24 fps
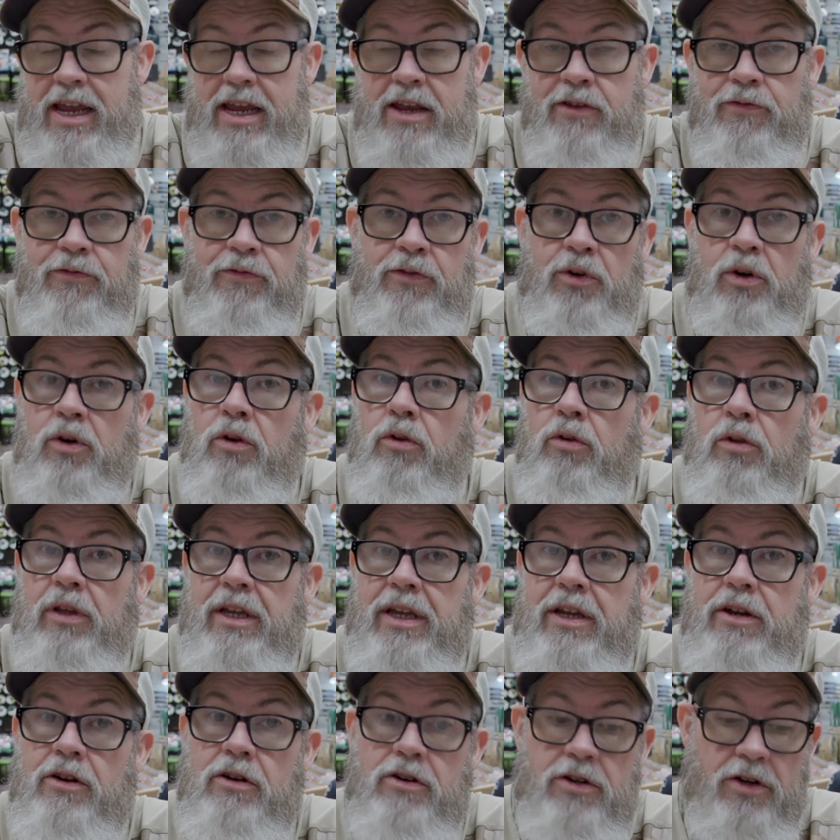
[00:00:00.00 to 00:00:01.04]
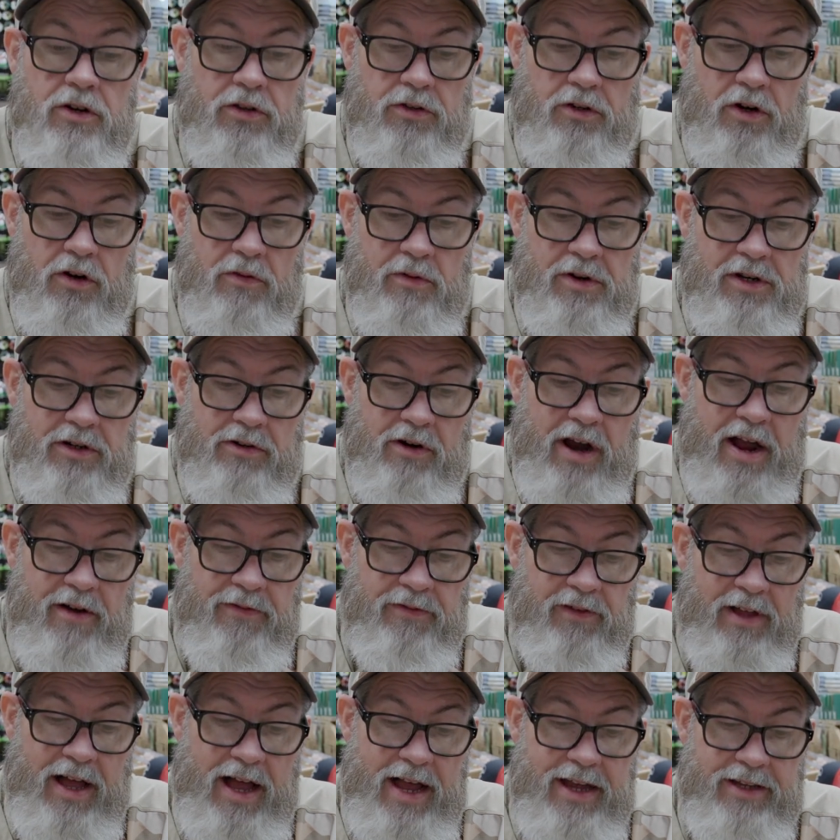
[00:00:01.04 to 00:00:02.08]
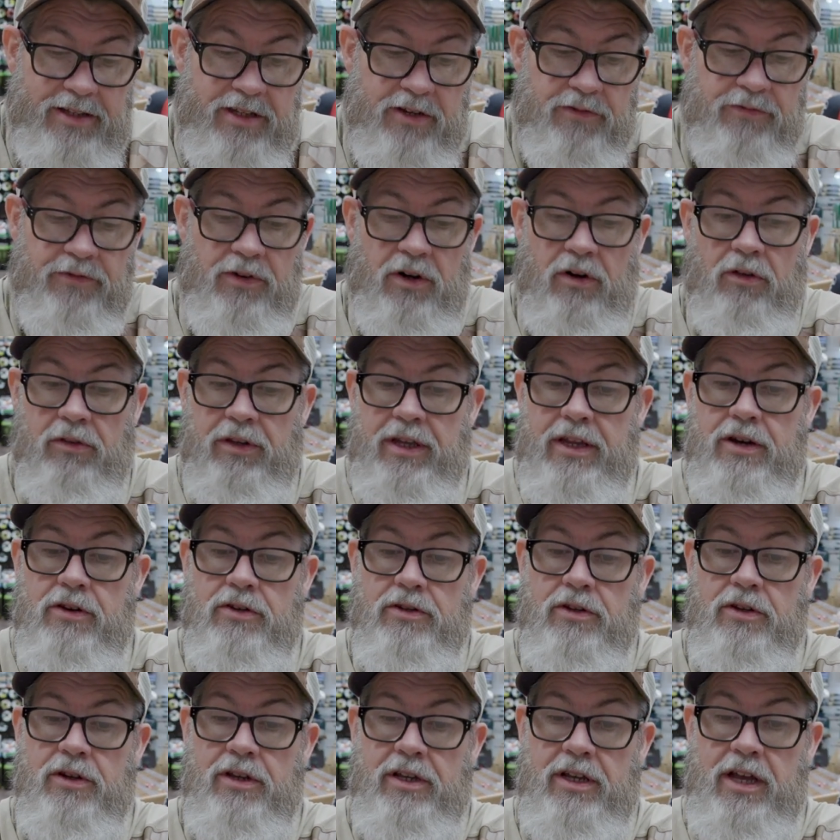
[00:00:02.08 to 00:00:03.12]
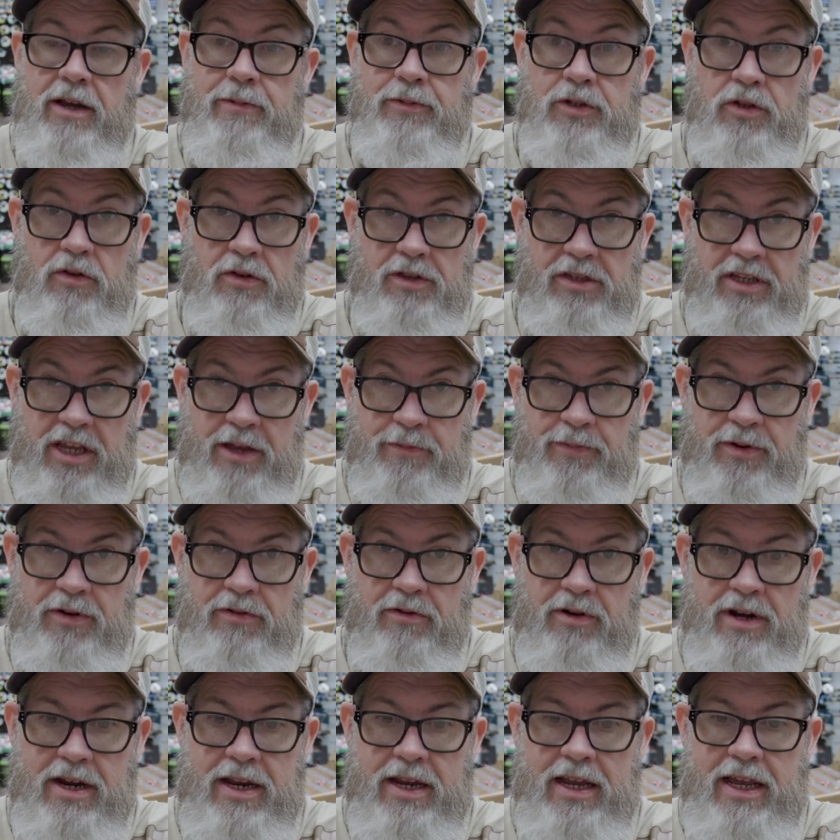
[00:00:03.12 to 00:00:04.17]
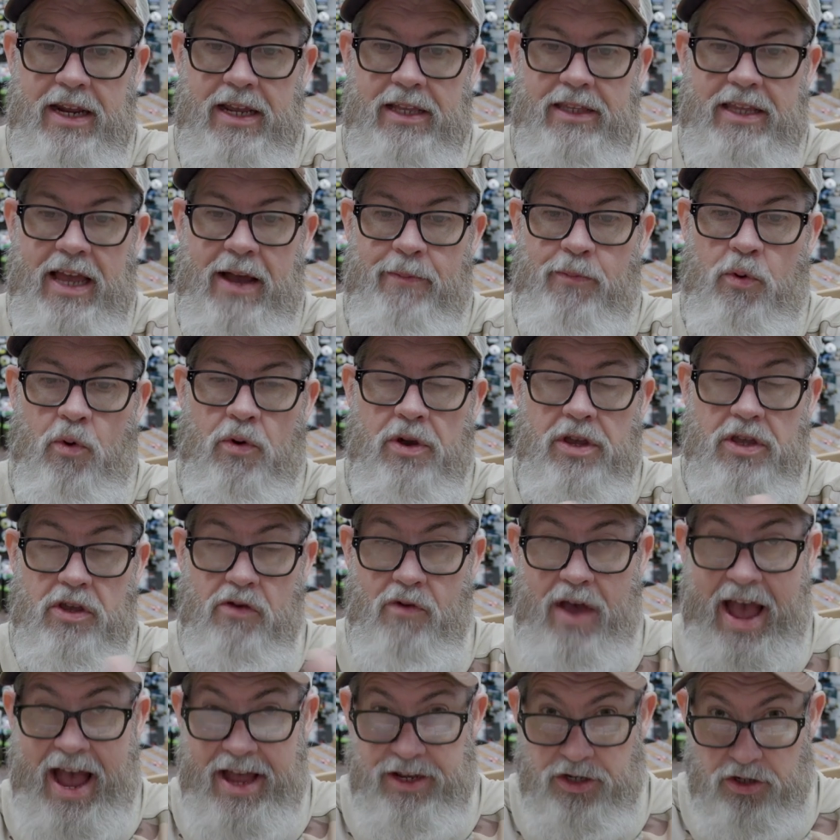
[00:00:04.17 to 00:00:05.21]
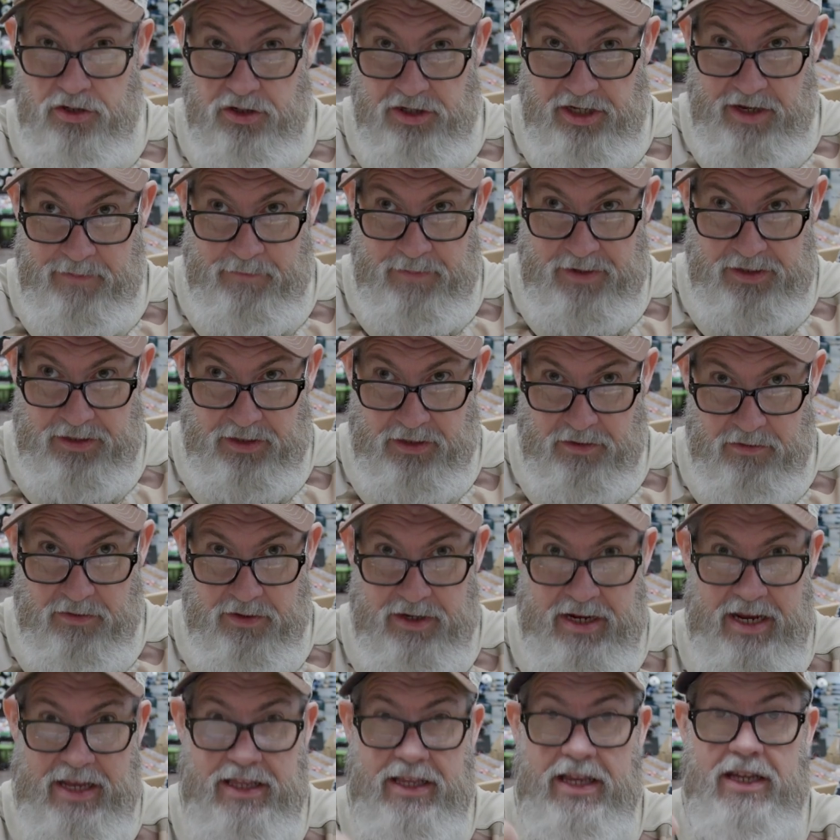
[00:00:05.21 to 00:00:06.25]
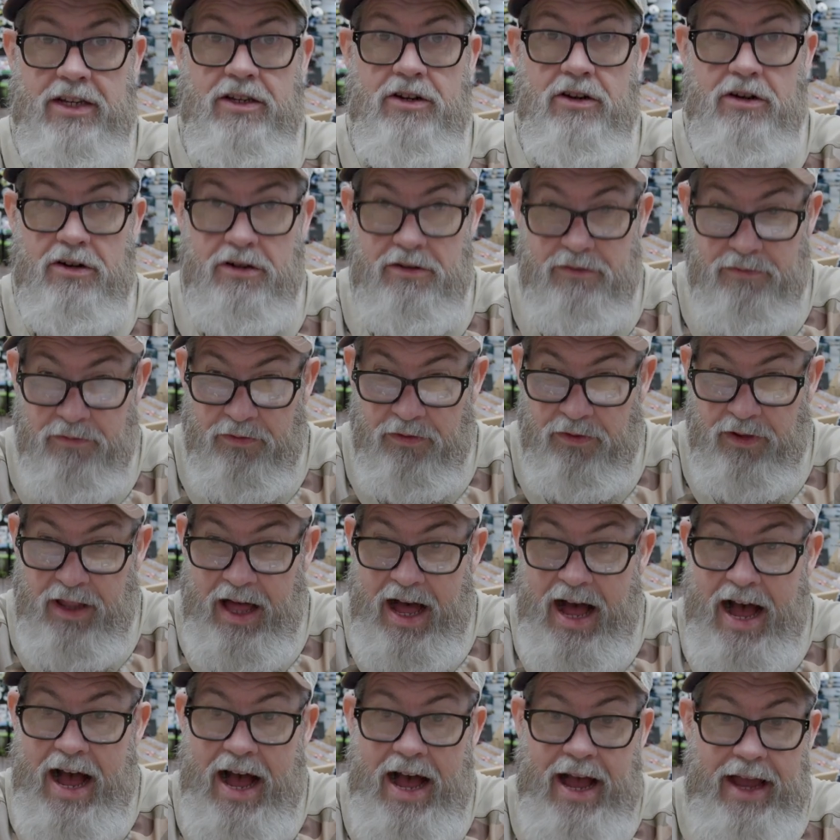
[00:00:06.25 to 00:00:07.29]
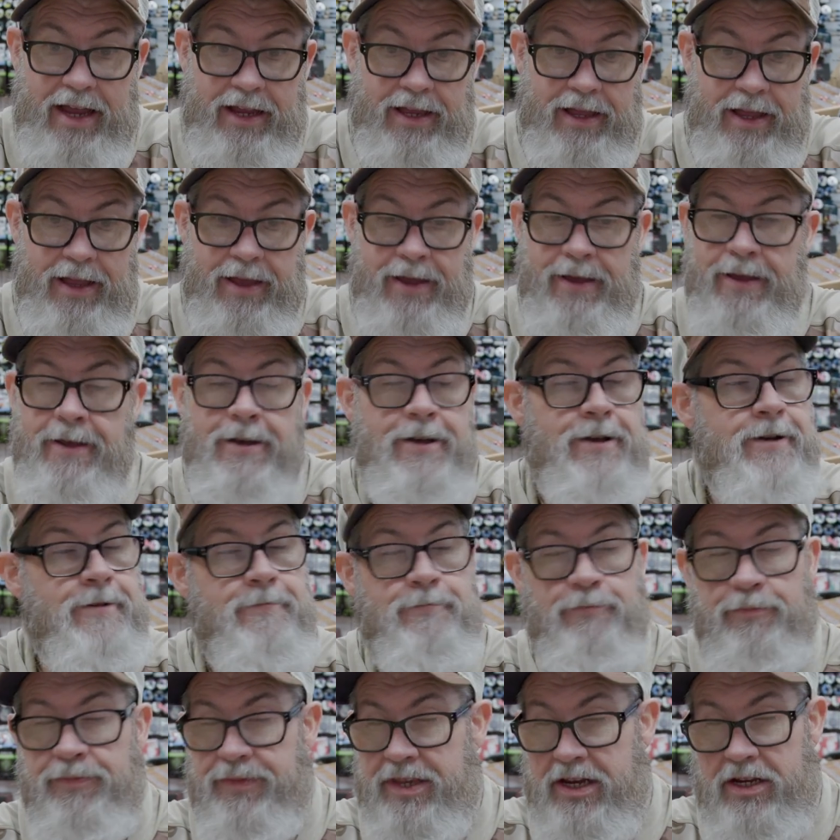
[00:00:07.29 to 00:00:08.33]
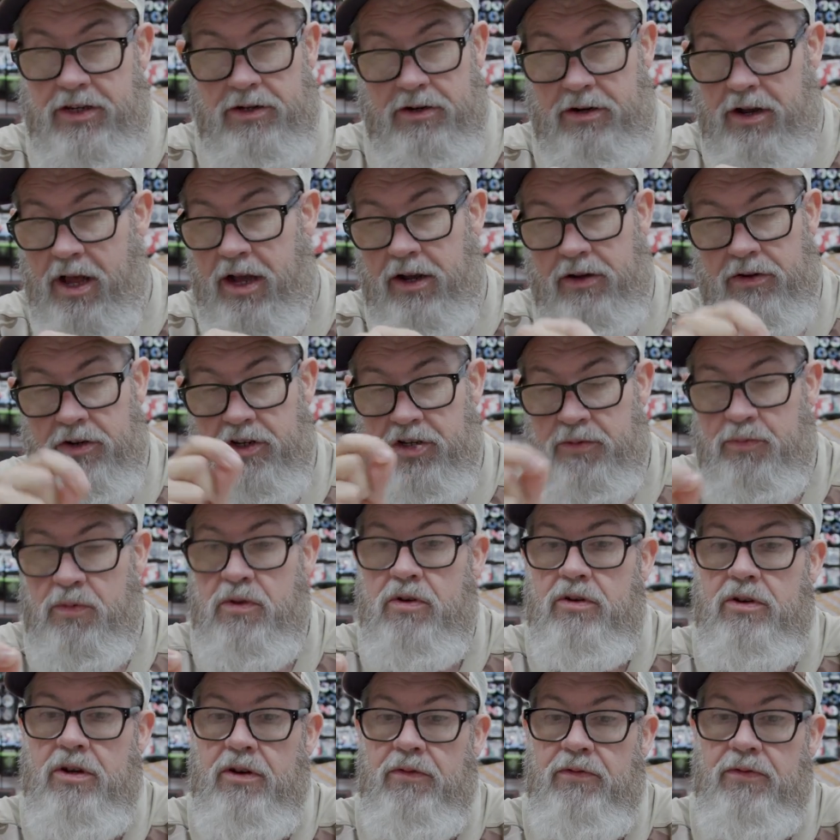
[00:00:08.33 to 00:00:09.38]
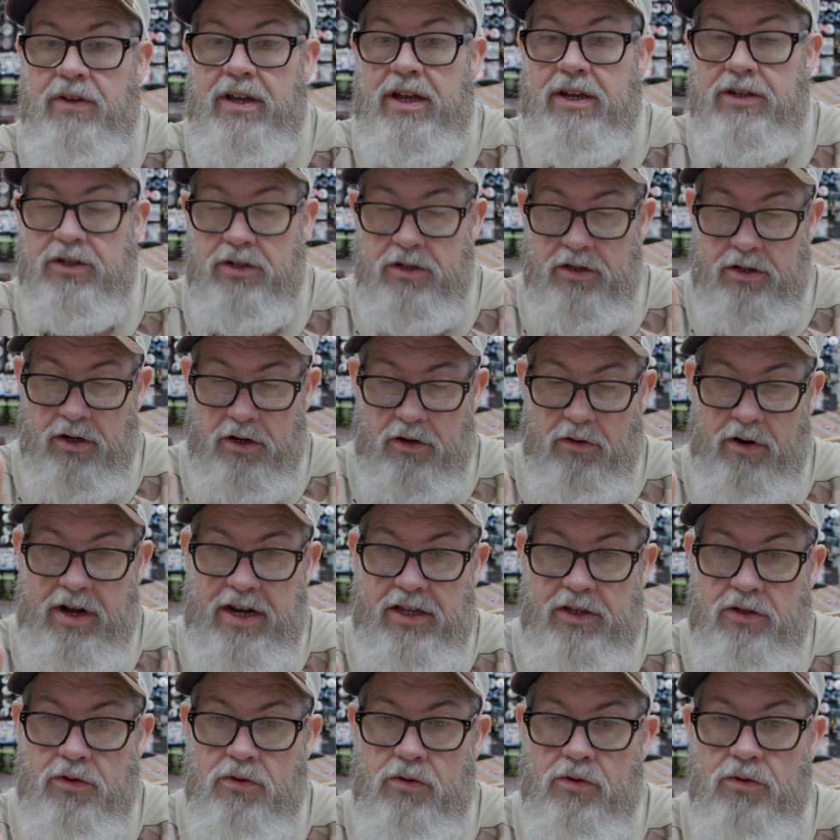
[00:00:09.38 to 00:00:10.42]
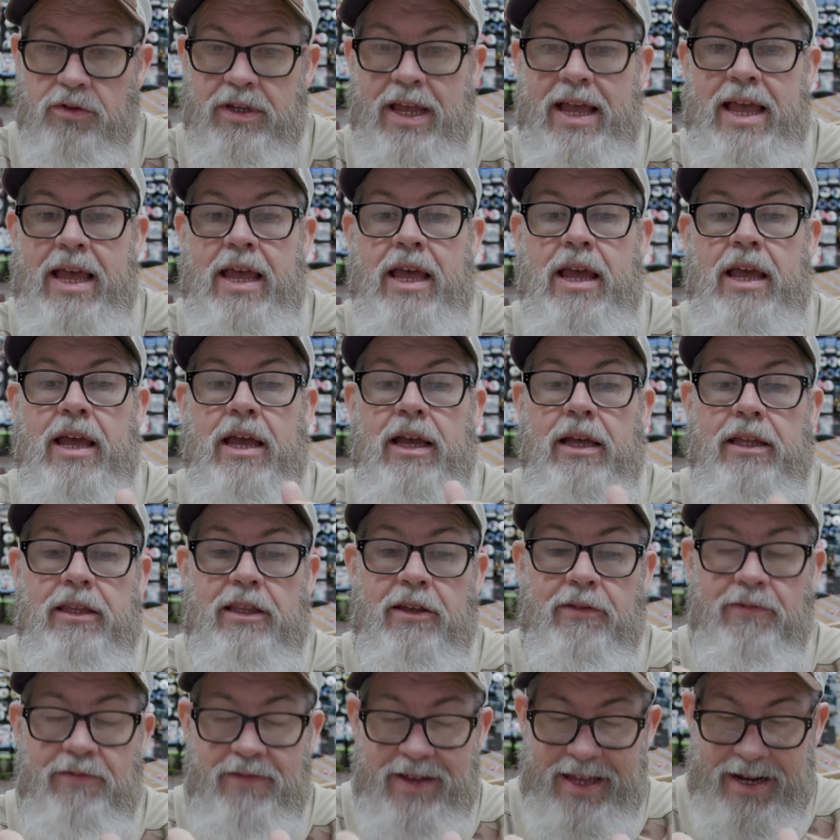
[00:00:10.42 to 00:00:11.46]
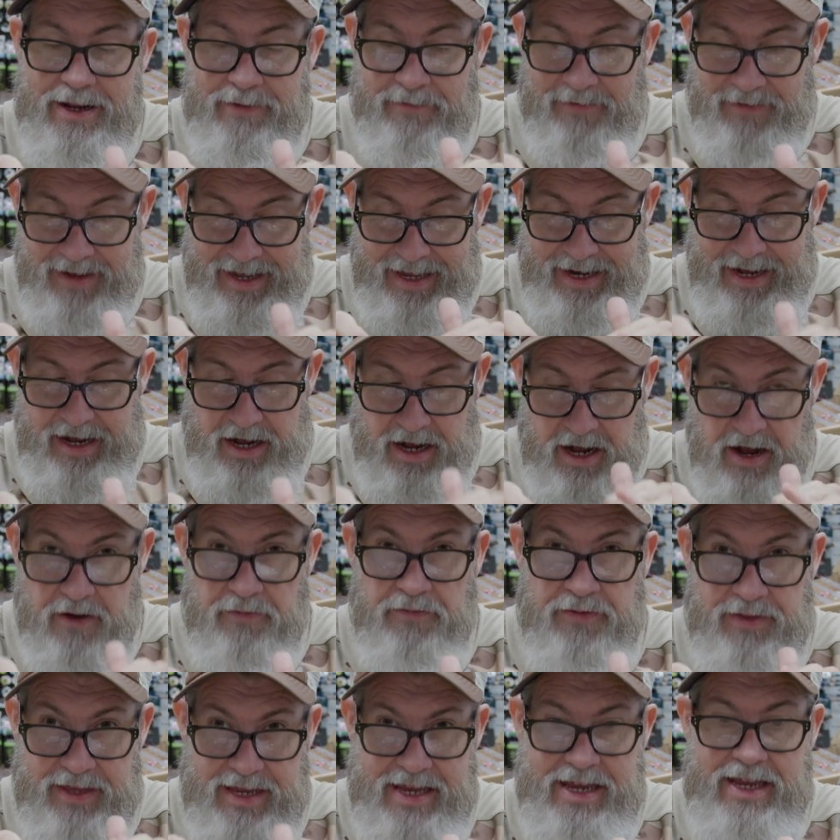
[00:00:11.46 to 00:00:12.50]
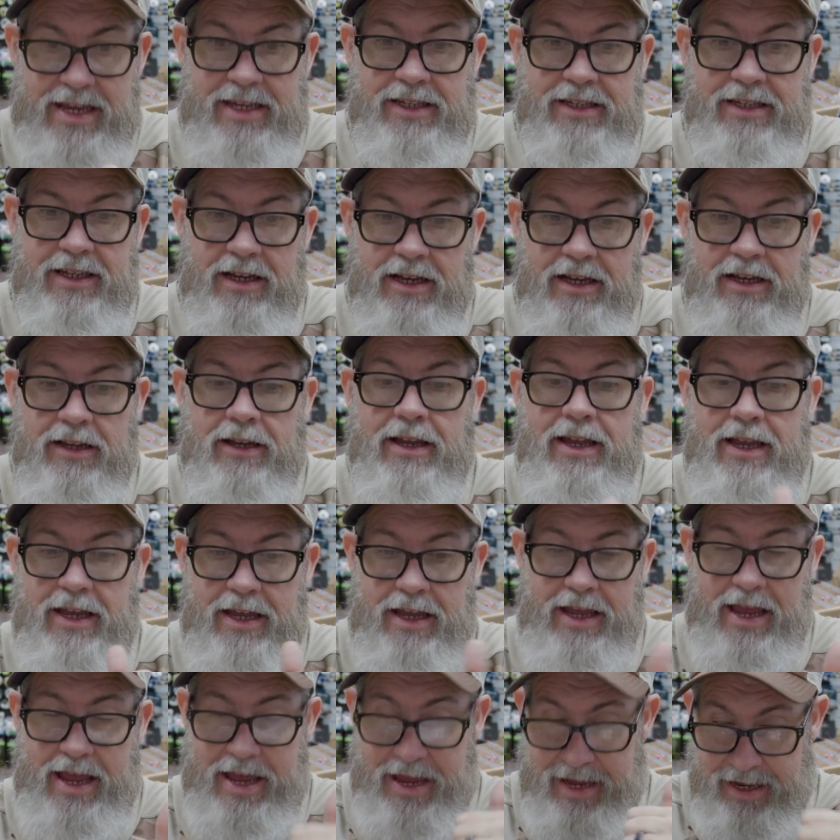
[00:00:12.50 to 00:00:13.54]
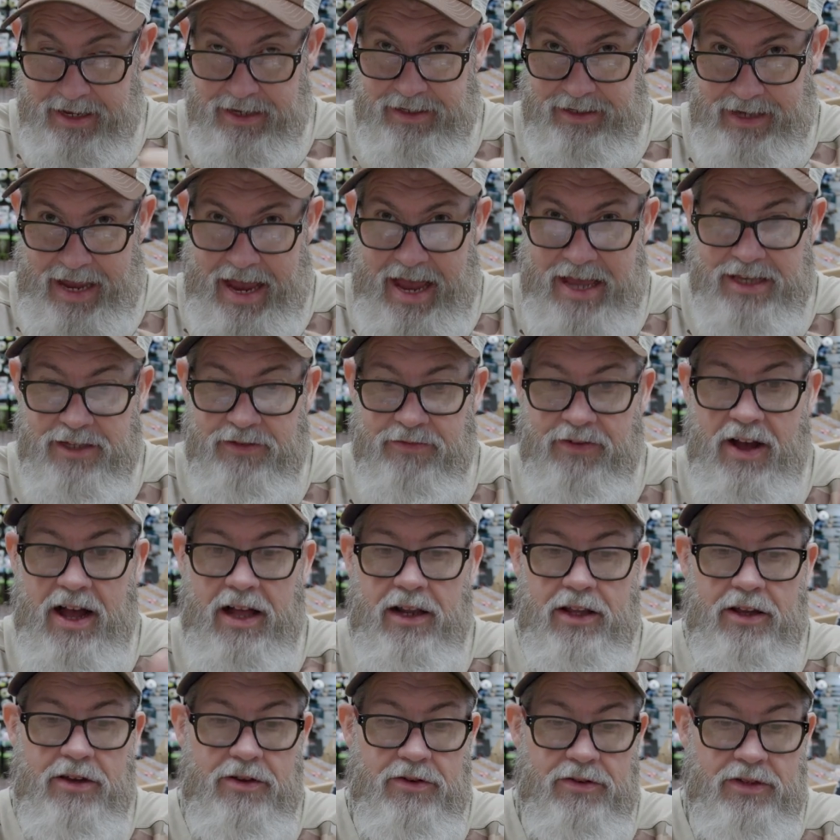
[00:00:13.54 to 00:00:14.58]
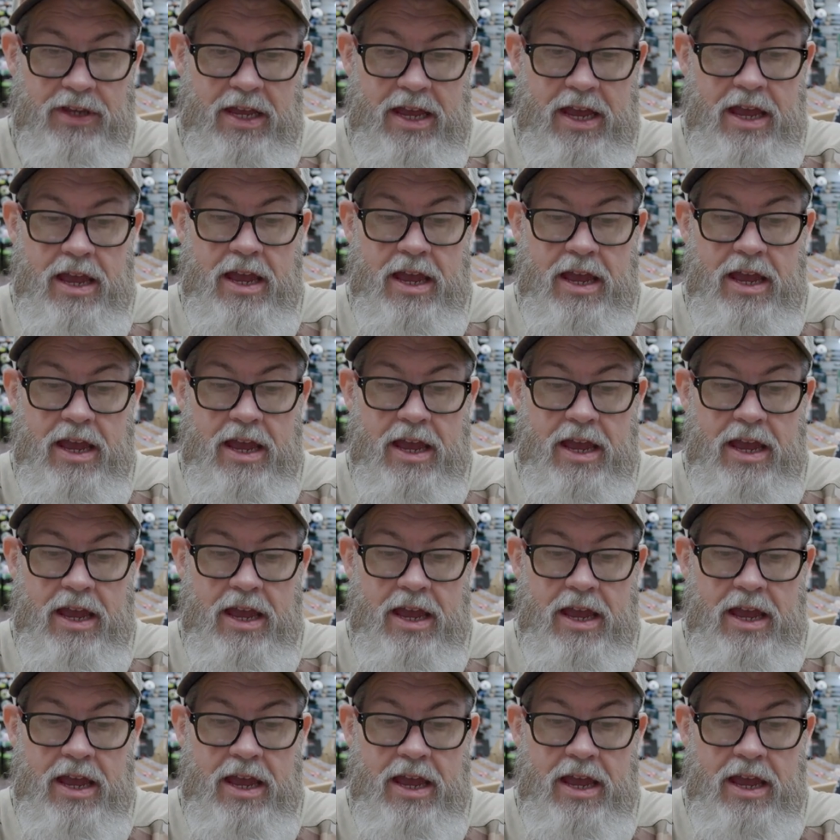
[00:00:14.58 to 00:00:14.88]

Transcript: a furl leader and you're throwing dry flies, the furl leader is going to come to a tippet ring, and at that point you add your tippet to it and then your fly. These are not going to spook your fish. They're great tools. The benefit of these is as follows.